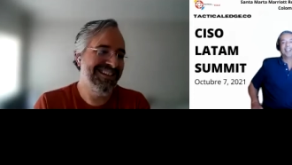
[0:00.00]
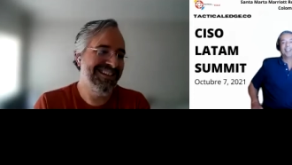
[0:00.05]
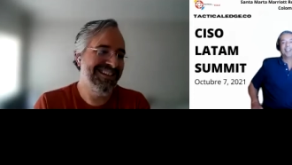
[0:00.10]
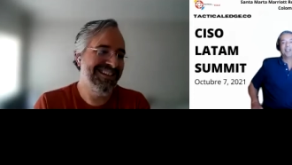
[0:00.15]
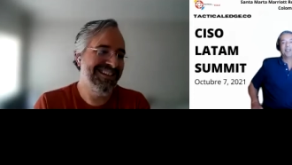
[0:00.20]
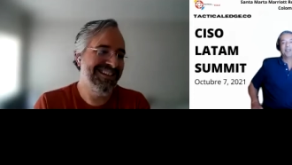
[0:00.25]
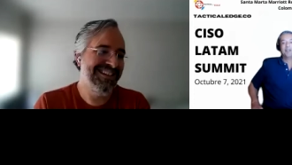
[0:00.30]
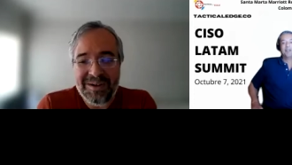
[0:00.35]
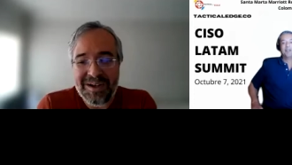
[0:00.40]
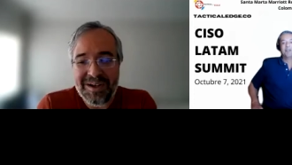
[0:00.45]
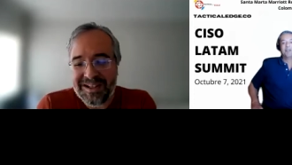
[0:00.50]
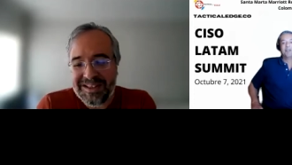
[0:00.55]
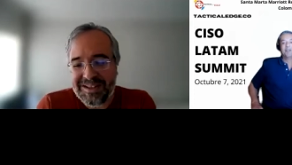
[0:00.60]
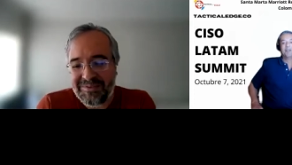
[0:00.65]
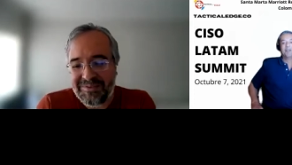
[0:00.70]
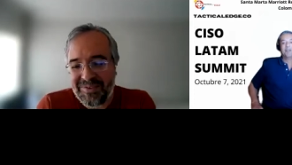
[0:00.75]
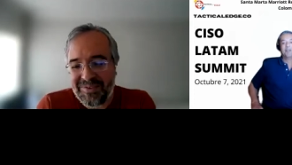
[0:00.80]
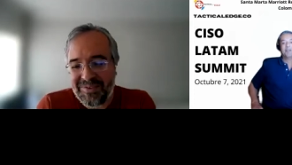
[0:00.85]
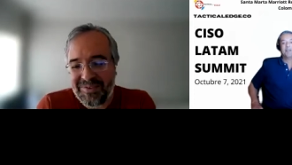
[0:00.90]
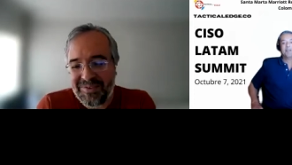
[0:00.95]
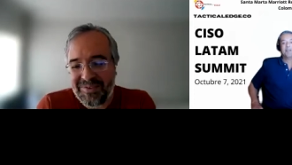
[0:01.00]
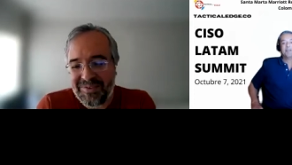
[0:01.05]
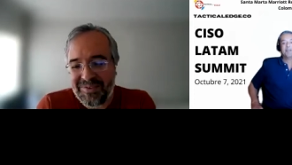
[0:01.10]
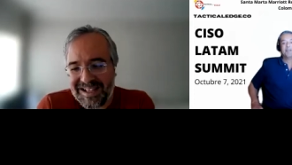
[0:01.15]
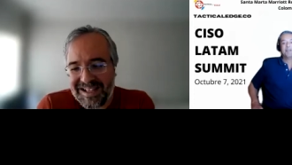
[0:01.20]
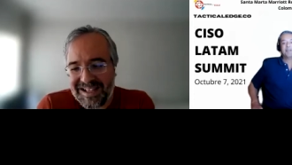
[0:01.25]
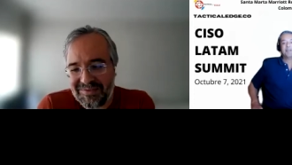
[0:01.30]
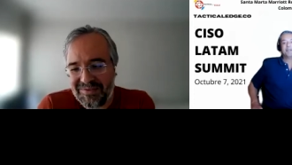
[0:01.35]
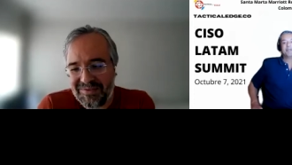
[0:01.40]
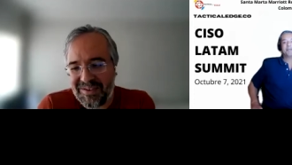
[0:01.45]
So the fact is
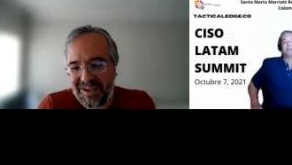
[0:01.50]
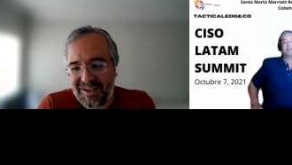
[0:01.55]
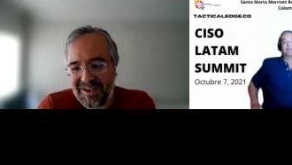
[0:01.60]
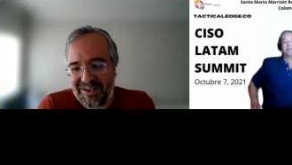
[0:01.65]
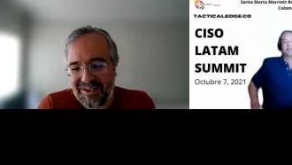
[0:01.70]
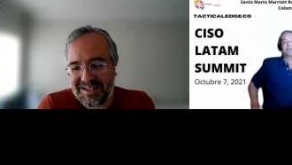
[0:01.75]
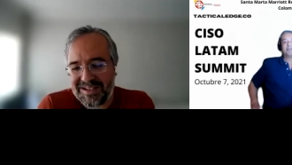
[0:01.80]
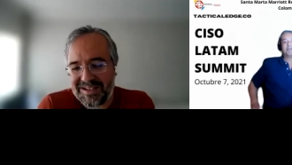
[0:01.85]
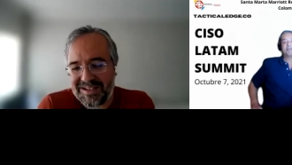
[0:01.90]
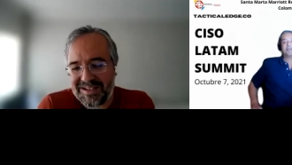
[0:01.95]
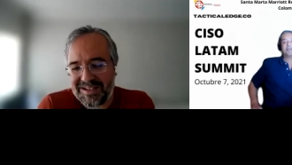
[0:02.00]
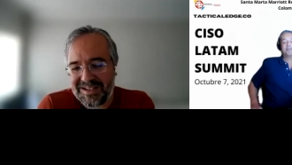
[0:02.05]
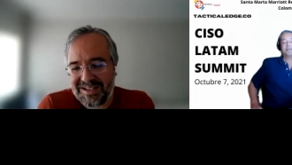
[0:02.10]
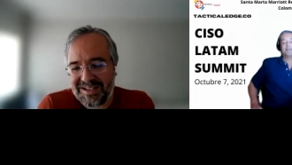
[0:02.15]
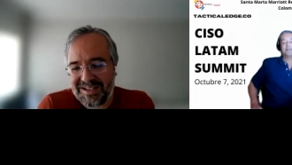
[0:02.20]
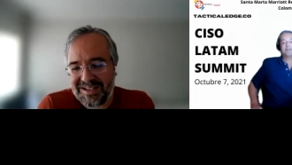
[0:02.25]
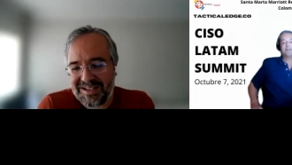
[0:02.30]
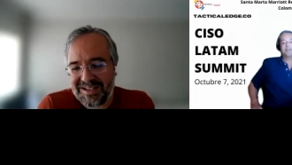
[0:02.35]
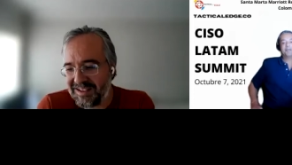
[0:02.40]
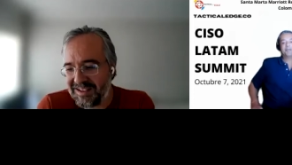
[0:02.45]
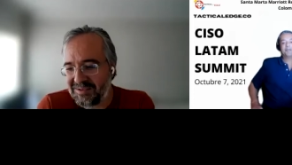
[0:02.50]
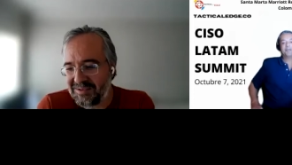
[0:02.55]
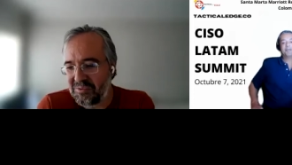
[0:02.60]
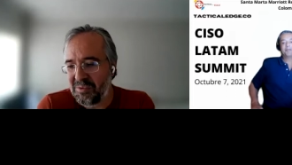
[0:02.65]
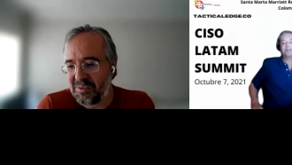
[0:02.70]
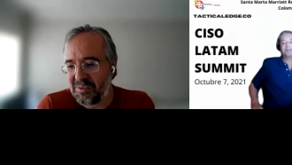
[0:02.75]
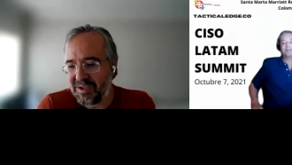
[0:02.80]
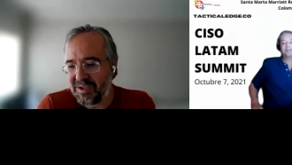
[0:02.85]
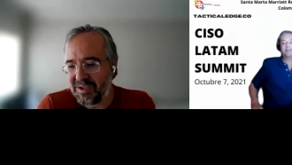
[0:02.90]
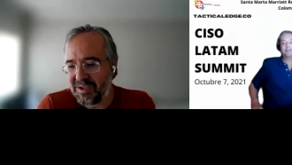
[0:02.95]
that VERIS is like the
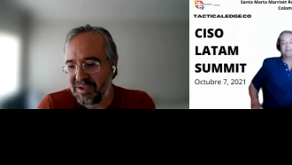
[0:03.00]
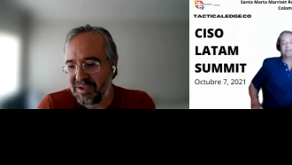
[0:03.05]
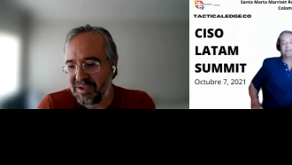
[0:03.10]
worst